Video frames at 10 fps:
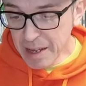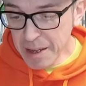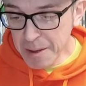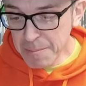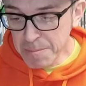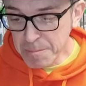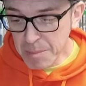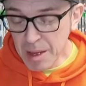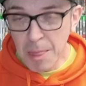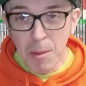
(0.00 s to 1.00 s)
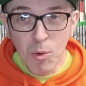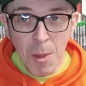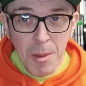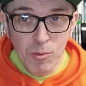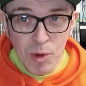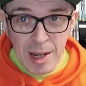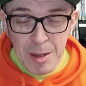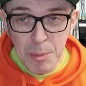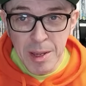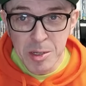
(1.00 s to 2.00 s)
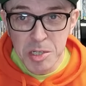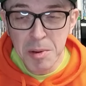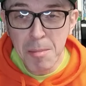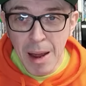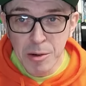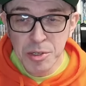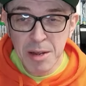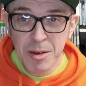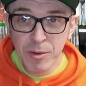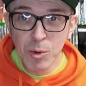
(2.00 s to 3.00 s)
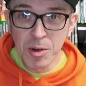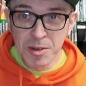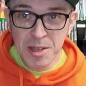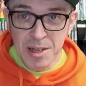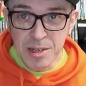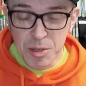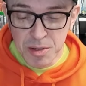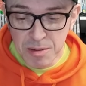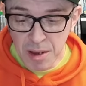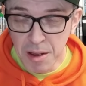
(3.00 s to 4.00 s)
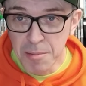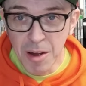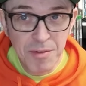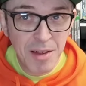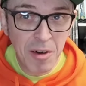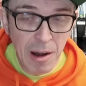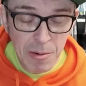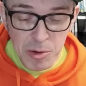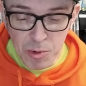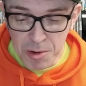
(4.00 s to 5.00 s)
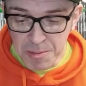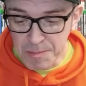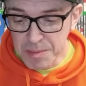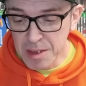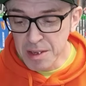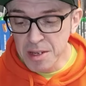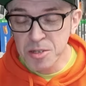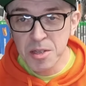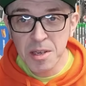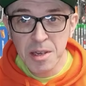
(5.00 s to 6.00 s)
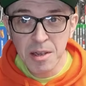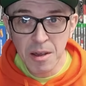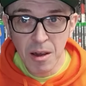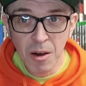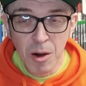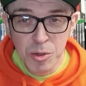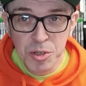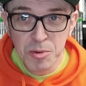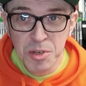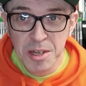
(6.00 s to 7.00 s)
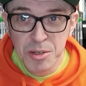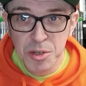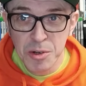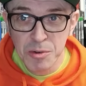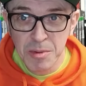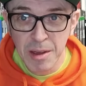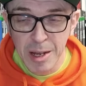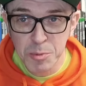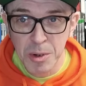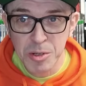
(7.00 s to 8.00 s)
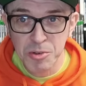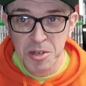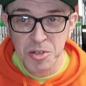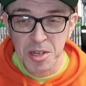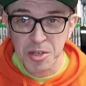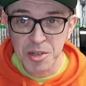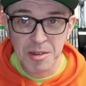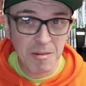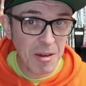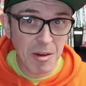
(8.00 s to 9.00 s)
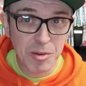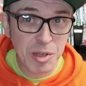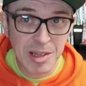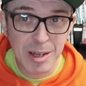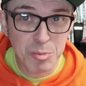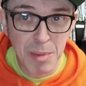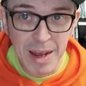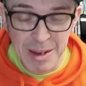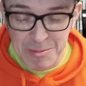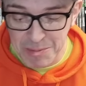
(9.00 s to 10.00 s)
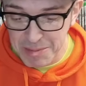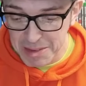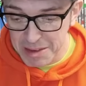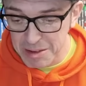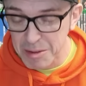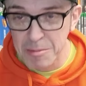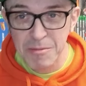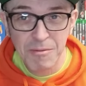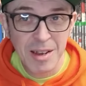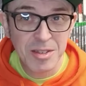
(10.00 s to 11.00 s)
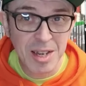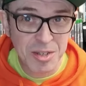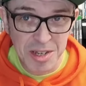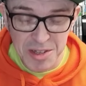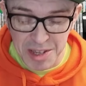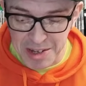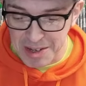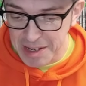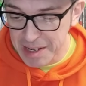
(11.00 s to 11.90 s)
And the one that really appeals to me most out of all of these, I've never owned one, is the R2-D2 Xbox 360. I think that's mega. Fantastic thing.